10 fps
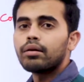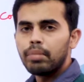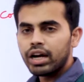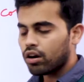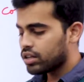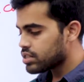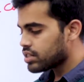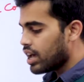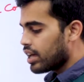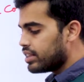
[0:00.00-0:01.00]
because
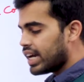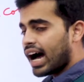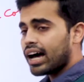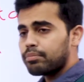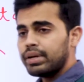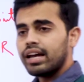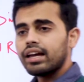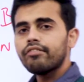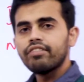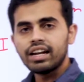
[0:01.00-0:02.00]
the
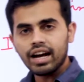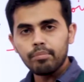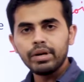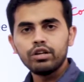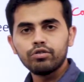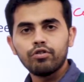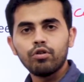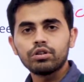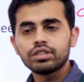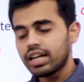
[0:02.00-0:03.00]
RBI will come into
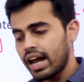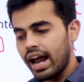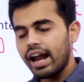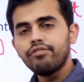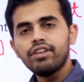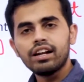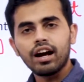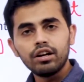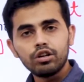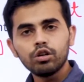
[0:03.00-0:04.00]
force and will
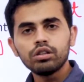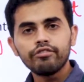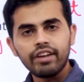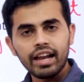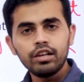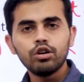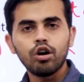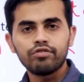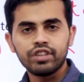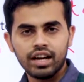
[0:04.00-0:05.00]
control the value
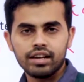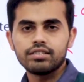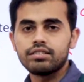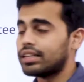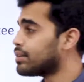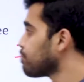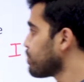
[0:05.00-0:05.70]
of the currency.